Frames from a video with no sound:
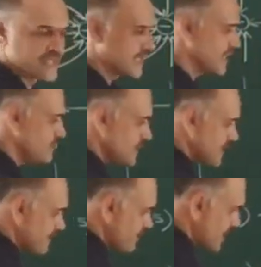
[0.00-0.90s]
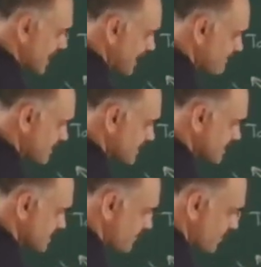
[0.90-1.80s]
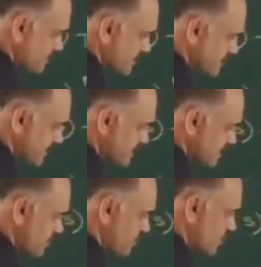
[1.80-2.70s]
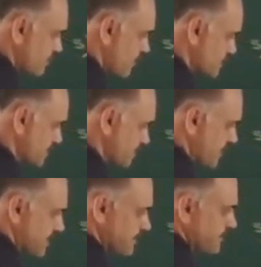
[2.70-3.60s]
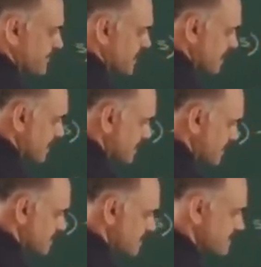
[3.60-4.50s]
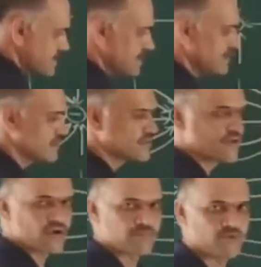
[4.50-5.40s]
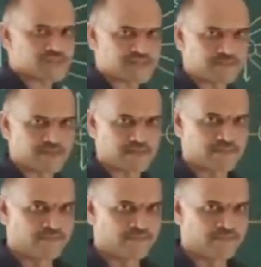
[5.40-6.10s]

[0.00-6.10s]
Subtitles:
You will never have in this form. This is not possible. This is not possible.